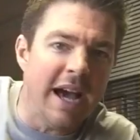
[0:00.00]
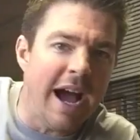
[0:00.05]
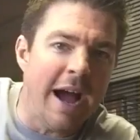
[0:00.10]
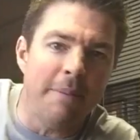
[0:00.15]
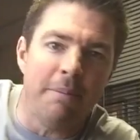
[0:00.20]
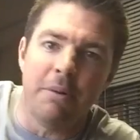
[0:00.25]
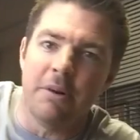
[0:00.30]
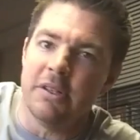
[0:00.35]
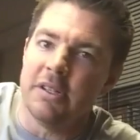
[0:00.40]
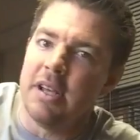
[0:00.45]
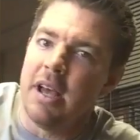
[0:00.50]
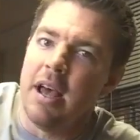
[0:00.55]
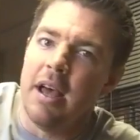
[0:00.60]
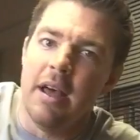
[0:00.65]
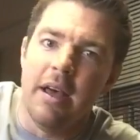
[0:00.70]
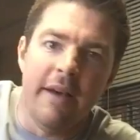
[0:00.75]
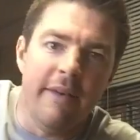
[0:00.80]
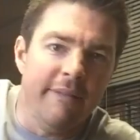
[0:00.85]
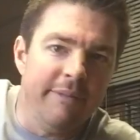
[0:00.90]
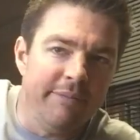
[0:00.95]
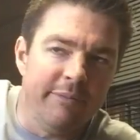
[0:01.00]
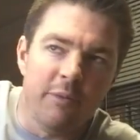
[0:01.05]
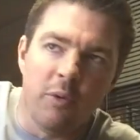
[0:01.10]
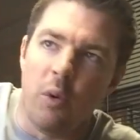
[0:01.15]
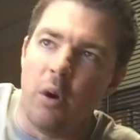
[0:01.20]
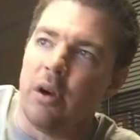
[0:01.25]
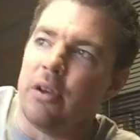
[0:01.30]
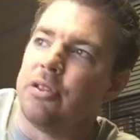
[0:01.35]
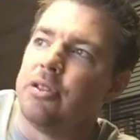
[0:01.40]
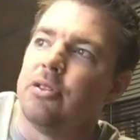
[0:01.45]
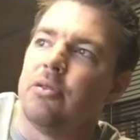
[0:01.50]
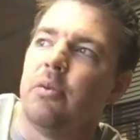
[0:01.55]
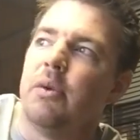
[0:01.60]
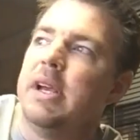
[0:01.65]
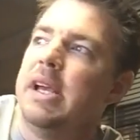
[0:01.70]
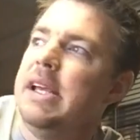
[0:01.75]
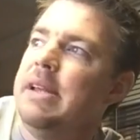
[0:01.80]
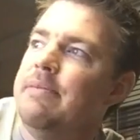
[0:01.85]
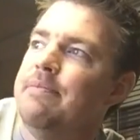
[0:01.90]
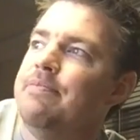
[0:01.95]
diapers, worked
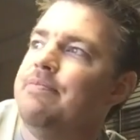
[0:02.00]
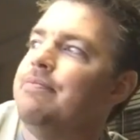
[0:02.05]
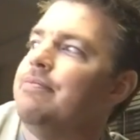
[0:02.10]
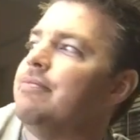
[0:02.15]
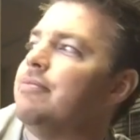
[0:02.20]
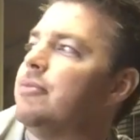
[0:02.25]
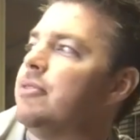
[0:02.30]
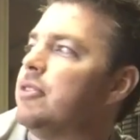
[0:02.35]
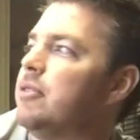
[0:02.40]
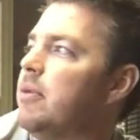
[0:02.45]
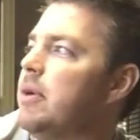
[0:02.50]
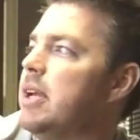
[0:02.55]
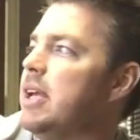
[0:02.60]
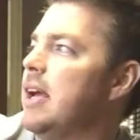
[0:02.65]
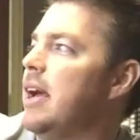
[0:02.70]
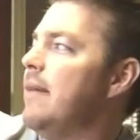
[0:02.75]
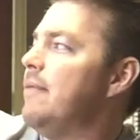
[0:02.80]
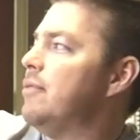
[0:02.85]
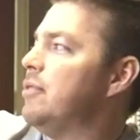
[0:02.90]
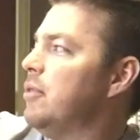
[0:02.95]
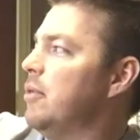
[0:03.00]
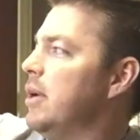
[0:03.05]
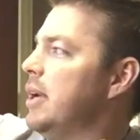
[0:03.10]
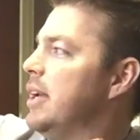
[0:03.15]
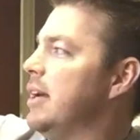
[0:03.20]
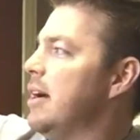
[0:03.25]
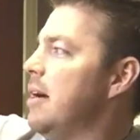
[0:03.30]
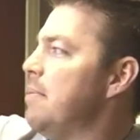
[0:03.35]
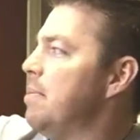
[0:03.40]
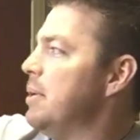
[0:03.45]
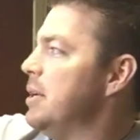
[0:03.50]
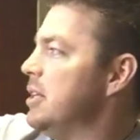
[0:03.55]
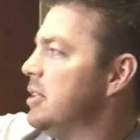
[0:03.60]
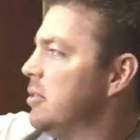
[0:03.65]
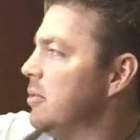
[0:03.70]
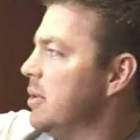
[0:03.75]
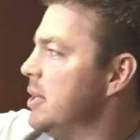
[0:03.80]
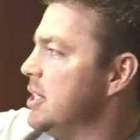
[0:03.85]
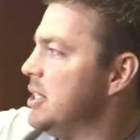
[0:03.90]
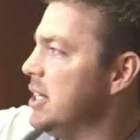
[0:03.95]
three companies,
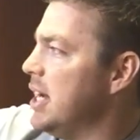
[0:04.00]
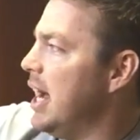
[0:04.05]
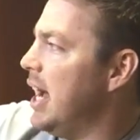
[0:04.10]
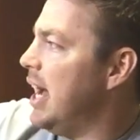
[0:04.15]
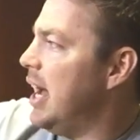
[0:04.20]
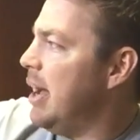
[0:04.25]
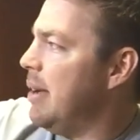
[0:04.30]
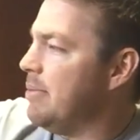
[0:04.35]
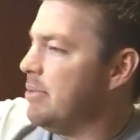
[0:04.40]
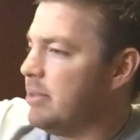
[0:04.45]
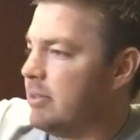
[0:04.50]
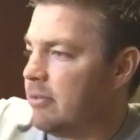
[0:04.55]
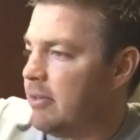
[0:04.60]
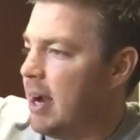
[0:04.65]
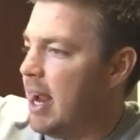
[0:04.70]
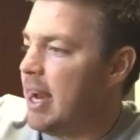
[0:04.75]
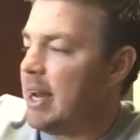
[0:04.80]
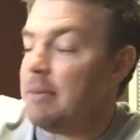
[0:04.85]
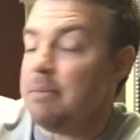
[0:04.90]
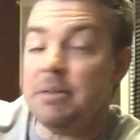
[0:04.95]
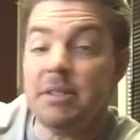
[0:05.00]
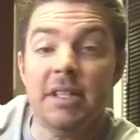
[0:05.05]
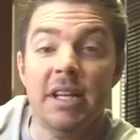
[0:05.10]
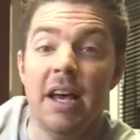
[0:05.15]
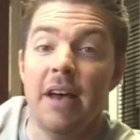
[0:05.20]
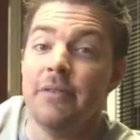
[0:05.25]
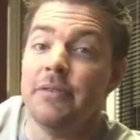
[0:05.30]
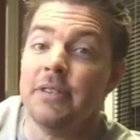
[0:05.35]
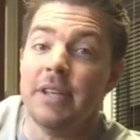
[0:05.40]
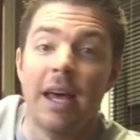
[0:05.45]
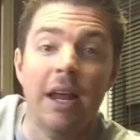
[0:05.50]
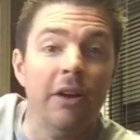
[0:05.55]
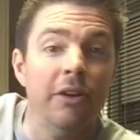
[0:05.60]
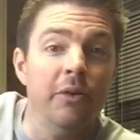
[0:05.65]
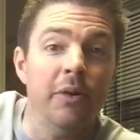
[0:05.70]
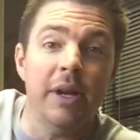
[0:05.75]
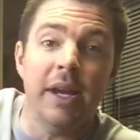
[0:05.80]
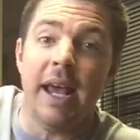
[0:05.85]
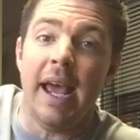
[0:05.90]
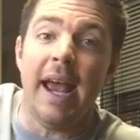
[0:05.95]
3 jobs and random stuff, so I don't
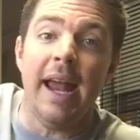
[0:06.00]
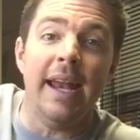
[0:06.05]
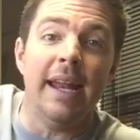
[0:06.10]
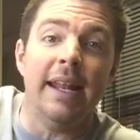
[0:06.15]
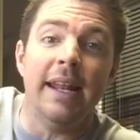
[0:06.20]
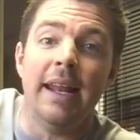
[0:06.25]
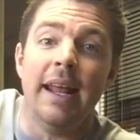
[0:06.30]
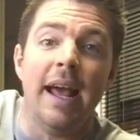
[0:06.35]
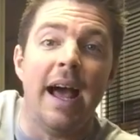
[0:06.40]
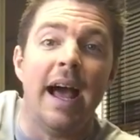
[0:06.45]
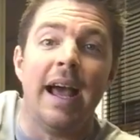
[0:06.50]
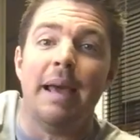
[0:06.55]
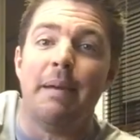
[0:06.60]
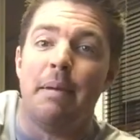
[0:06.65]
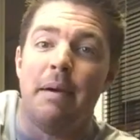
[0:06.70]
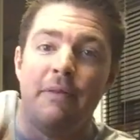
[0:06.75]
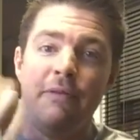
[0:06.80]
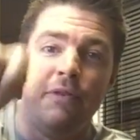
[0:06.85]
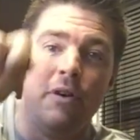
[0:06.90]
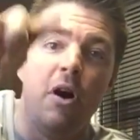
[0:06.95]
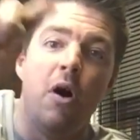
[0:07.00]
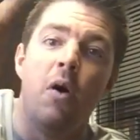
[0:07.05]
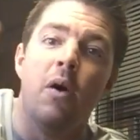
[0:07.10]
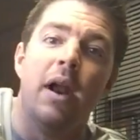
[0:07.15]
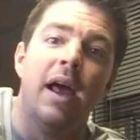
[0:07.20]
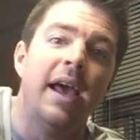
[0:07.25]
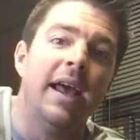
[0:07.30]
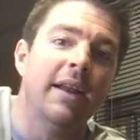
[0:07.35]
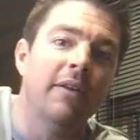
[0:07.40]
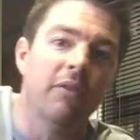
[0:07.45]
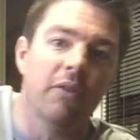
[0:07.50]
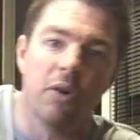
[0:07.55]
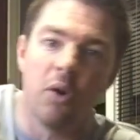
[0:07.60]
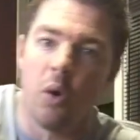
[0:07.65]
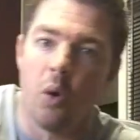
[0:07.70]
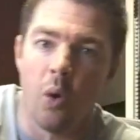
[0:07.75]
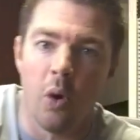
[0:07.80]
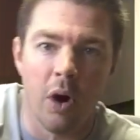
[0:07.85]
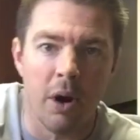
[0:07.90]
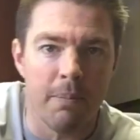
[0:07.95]
do any editing. I get my phone, I hit
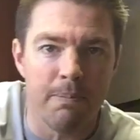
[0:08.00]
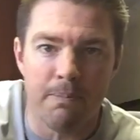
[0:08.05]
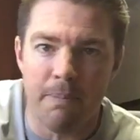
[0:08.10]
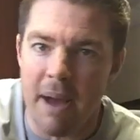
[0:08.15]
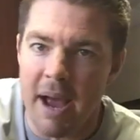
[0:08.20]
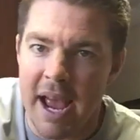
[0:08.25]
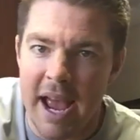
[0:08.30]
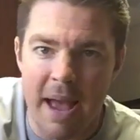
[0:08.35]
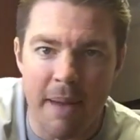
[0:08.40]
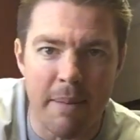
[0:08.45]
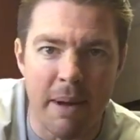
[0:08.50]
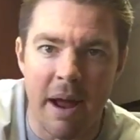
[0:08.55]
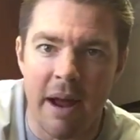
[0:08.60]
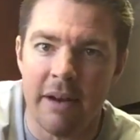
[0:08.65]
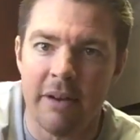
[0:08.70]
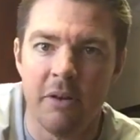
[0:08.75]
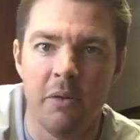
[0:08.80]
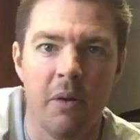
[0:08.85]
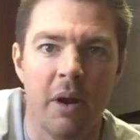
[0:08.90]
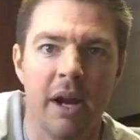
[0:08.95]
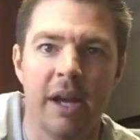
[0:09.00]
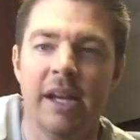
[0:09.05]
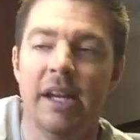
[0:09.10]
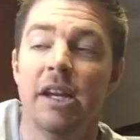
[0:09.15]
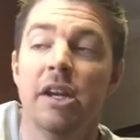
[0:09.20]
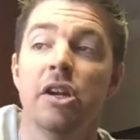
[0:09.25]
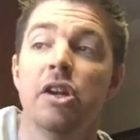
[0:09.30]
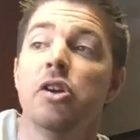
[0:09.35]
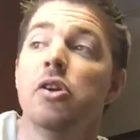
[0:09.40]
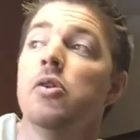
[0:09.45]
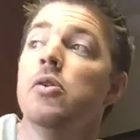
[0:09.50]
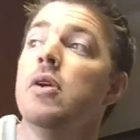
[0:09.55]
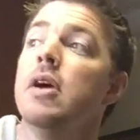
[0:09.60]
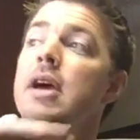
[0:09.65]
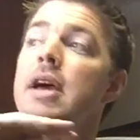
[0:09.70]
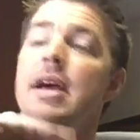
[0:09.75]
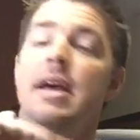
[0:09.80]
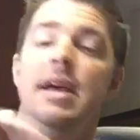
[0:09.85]
record, bam, I do what I need to do.